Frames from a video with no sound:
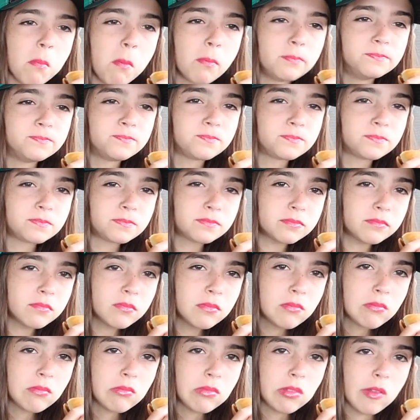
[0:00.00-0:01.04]
you can't marry a
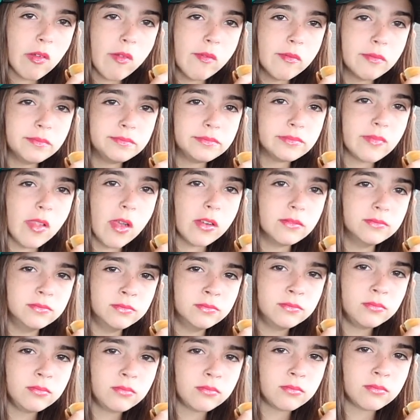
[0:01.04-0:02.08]
hamburger.
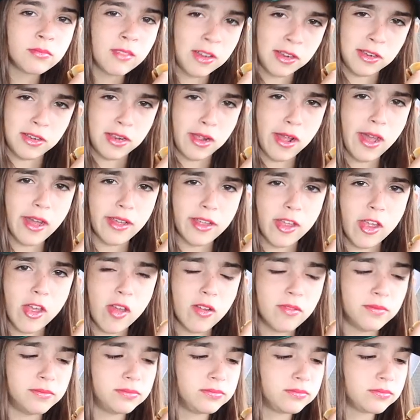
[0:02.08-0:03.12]
Says who?
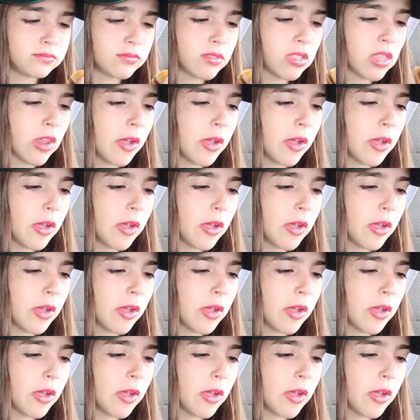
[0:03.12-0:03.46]
Yeah, Says who,